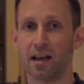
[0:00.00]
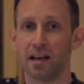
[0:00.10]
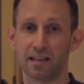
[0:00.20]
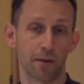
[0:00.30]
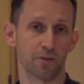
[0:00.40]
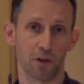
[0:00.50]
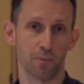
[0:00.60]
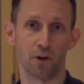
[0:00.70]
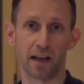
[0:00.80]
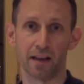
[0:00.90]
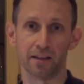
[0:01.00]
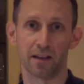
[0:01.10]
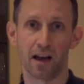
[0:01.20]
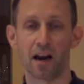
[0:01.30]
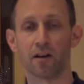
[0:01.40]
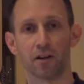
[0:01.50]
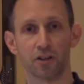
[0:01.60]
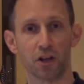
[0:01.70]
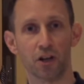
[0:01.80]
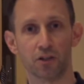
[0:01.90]
is absolutely brilliant. And I'm going to
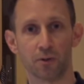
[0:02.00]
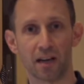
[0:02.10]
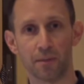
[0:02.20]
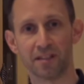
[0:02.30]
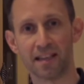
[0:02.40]
show you some clips